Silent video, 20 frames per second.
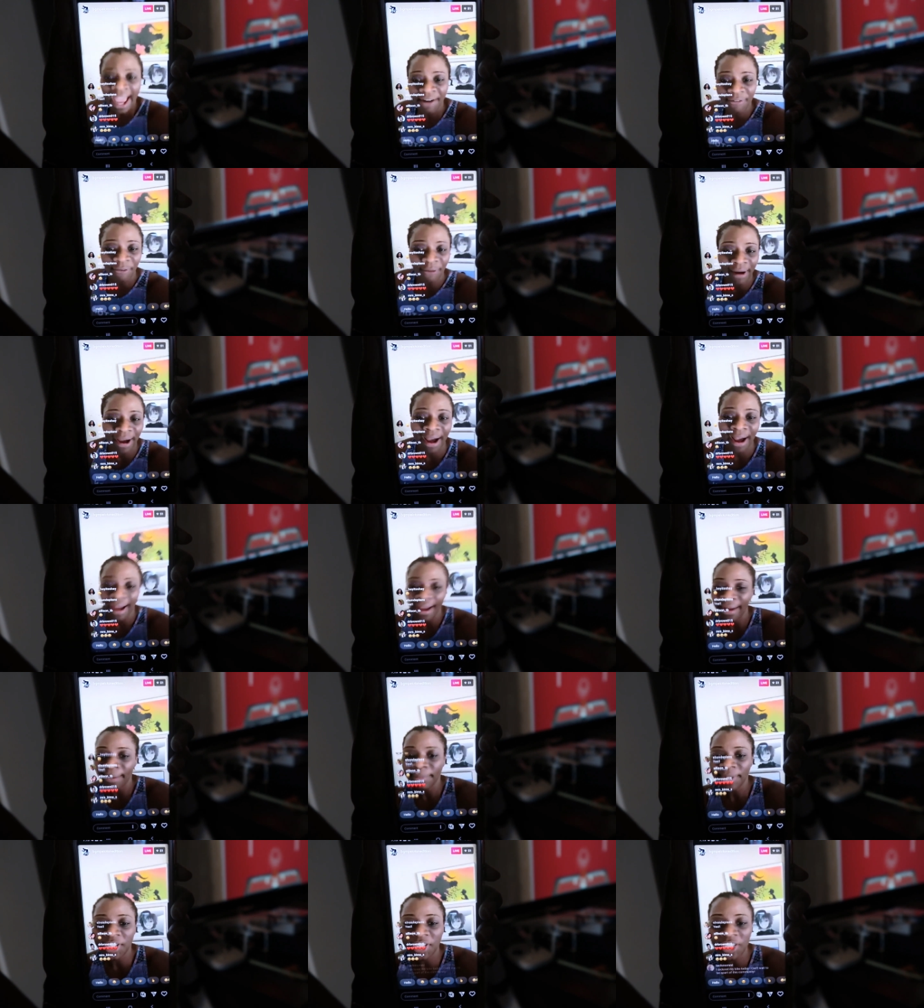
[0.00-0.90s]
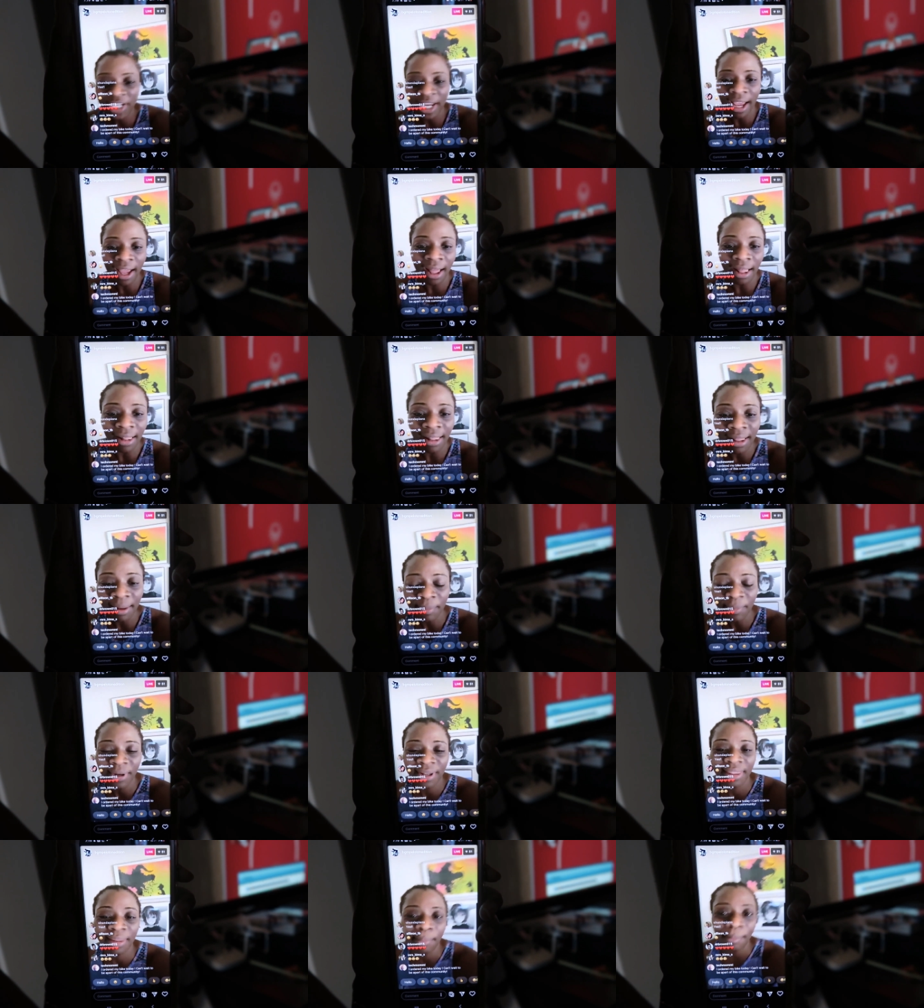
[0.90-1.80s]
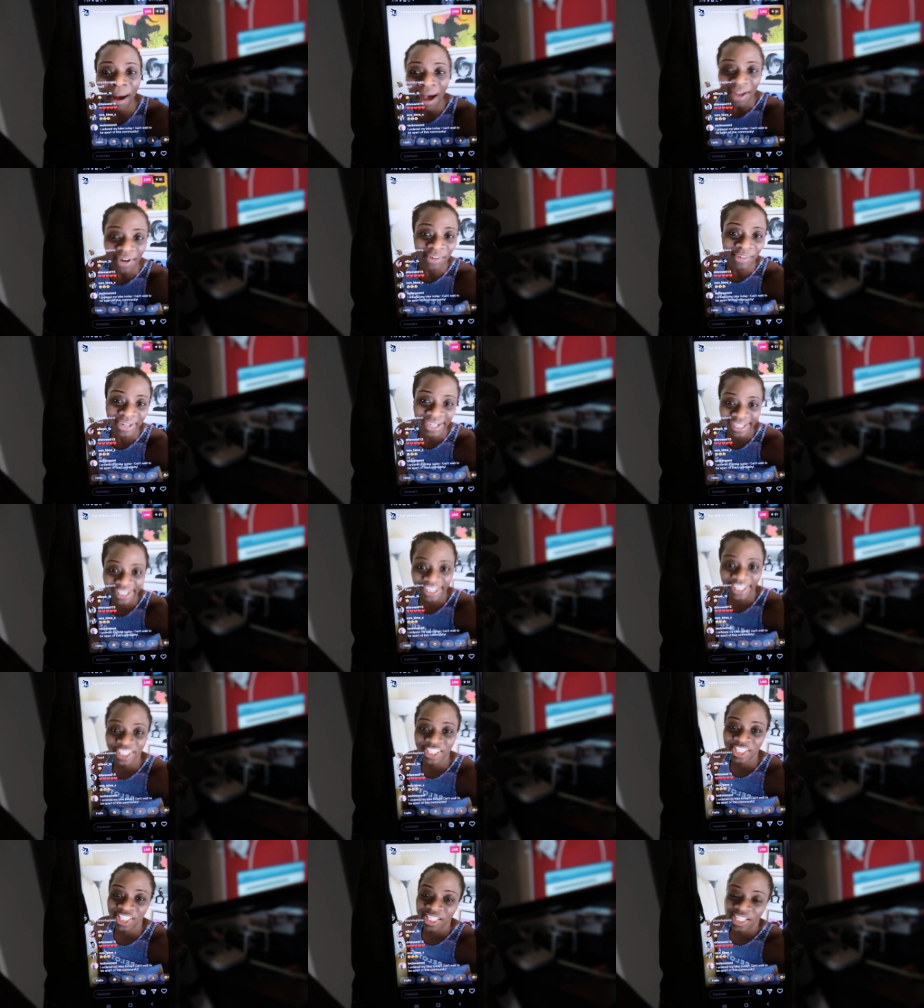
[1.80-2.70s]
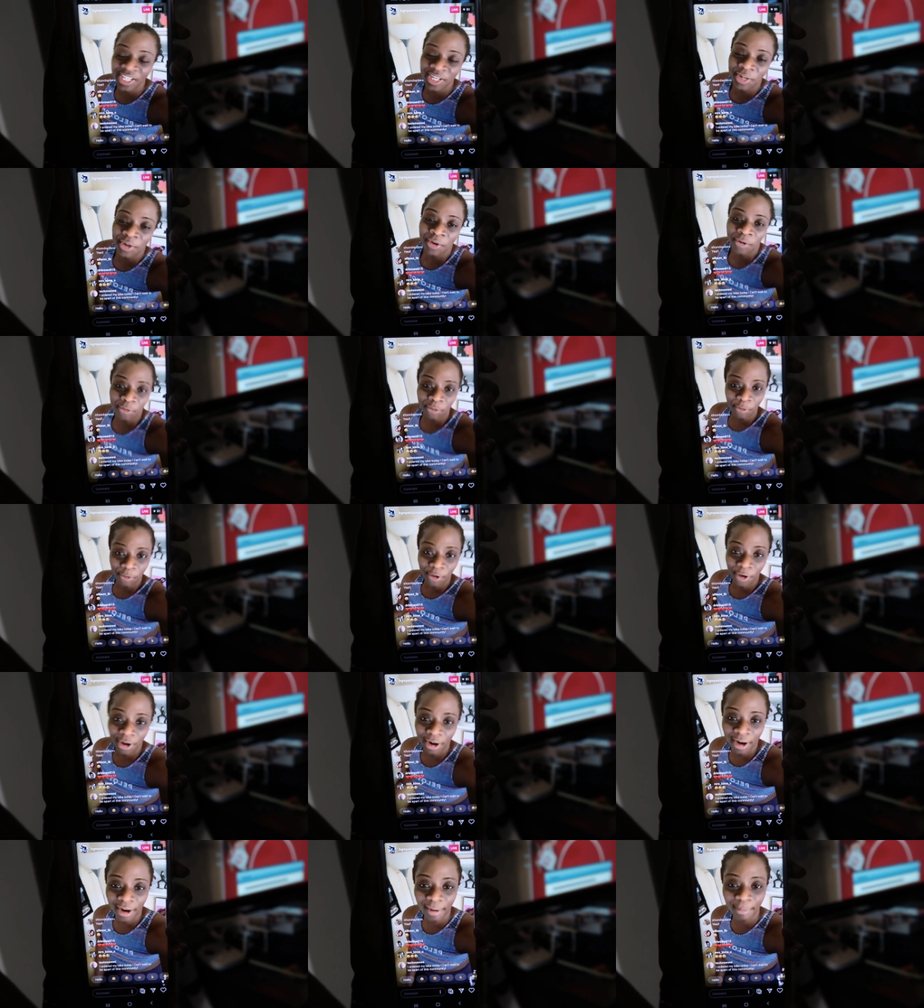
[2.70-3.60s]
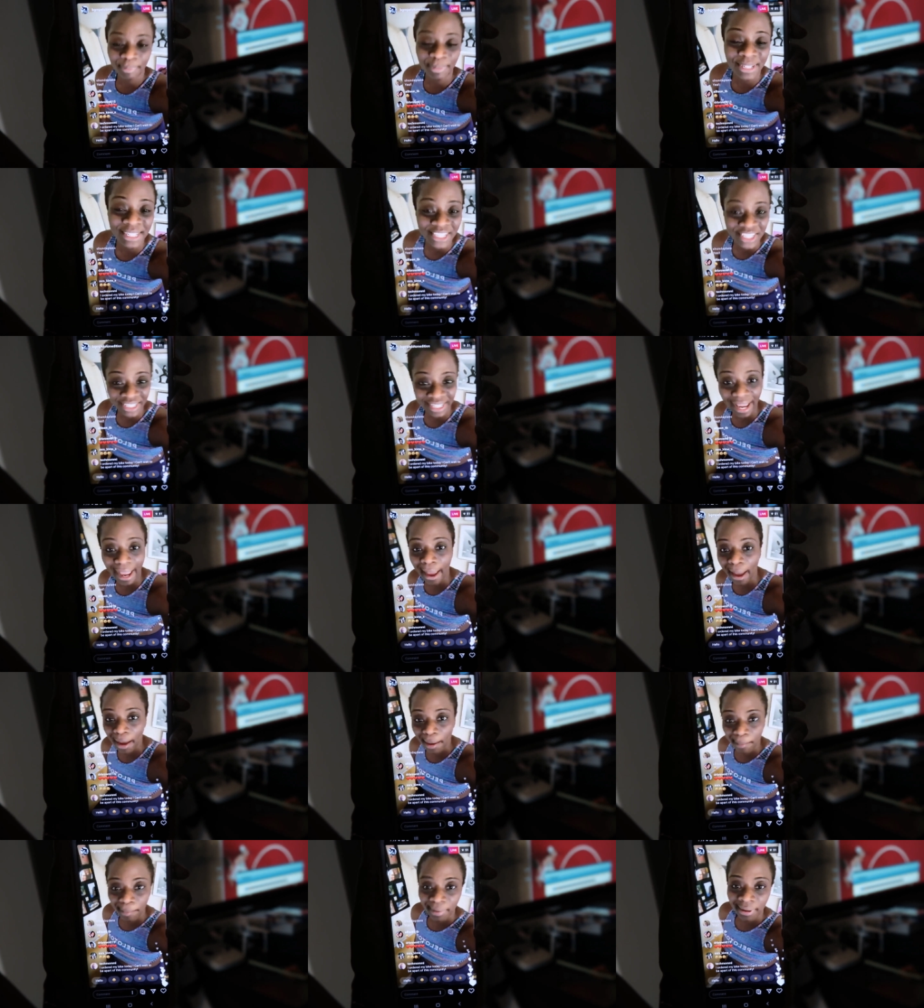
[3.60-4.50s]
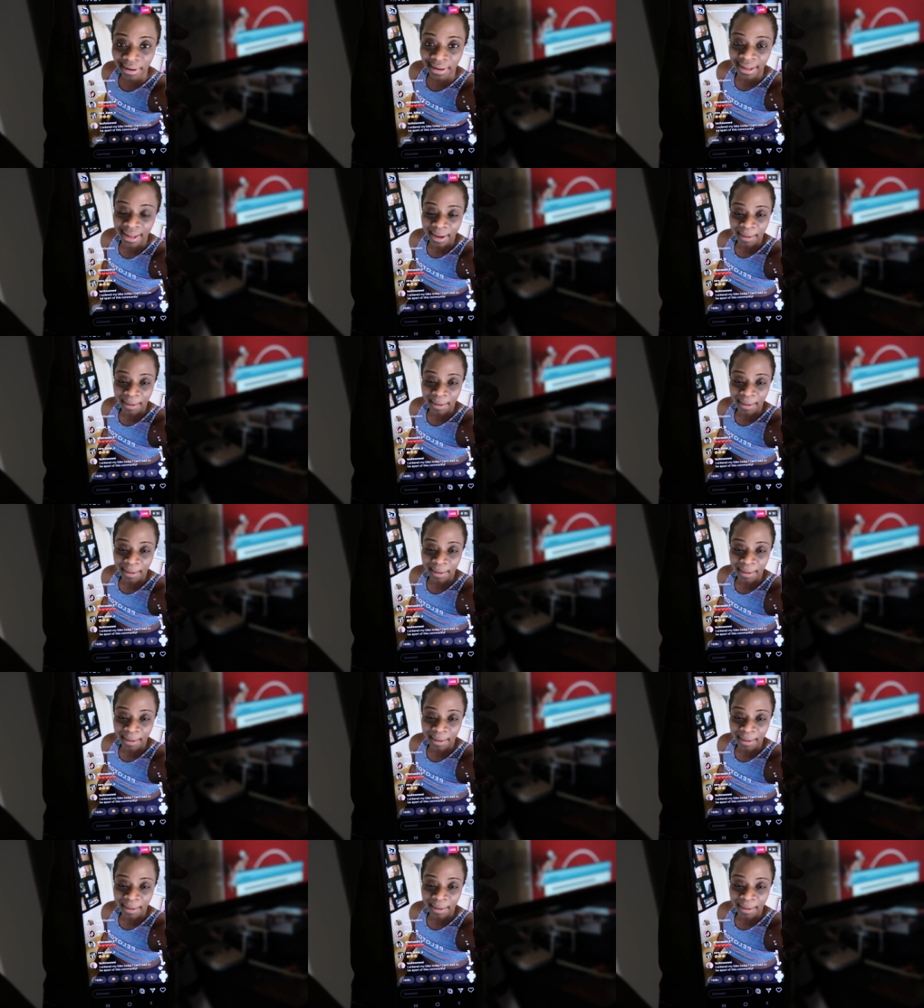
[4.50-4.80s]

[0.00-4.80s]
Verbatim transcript: F Y I, I'm Michelle. I'm one of the moderators for B G M,